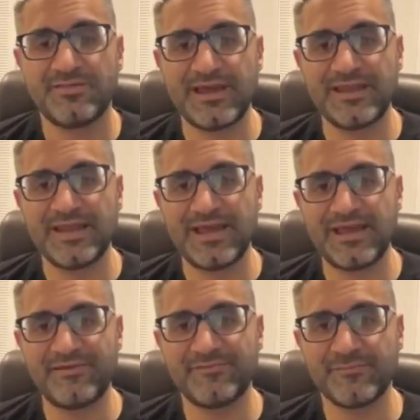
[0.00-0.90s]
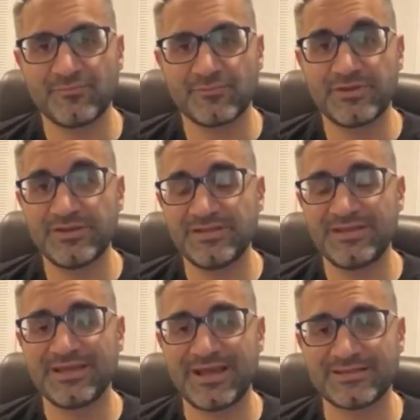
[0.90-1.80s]
that have
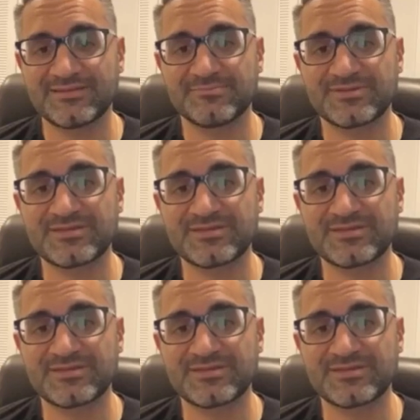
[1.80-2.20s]
really got some